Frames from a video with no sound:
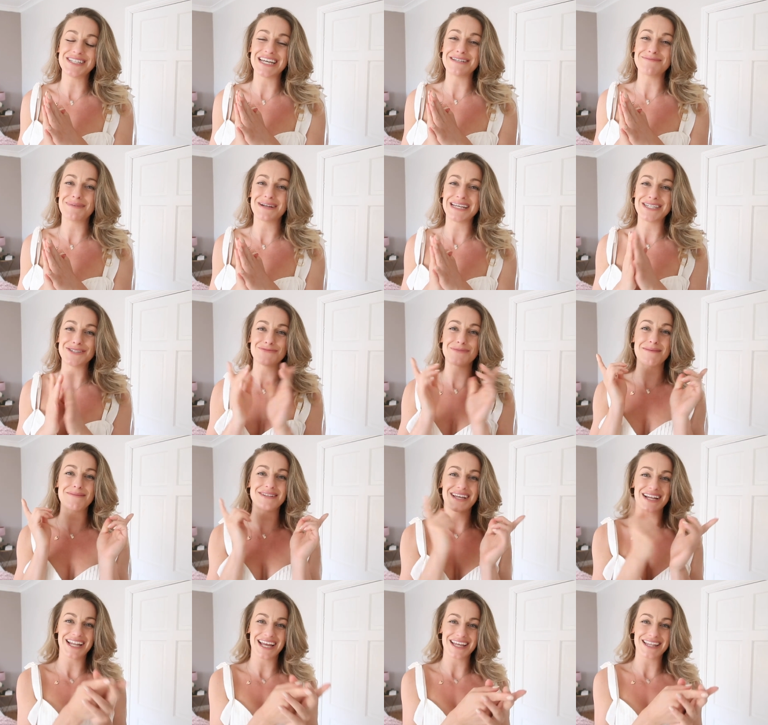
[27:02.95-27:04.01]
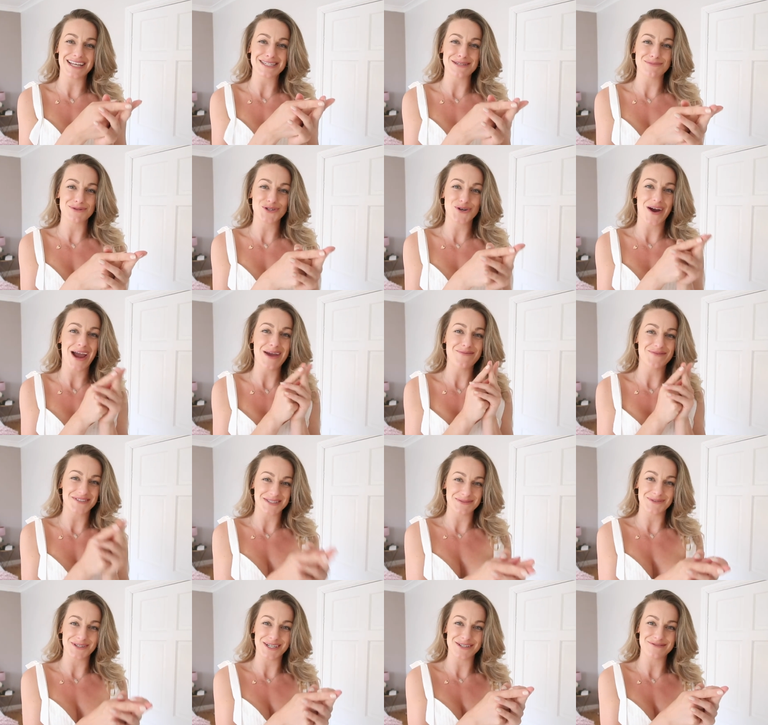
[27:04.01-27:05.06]
did, please remember to click that subscribe for
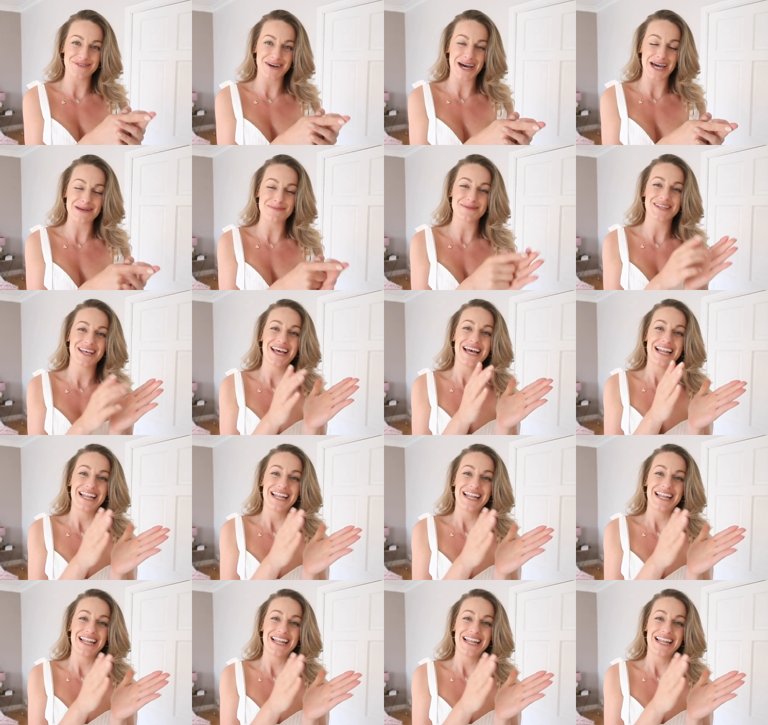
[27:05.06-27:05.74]
some good vibes.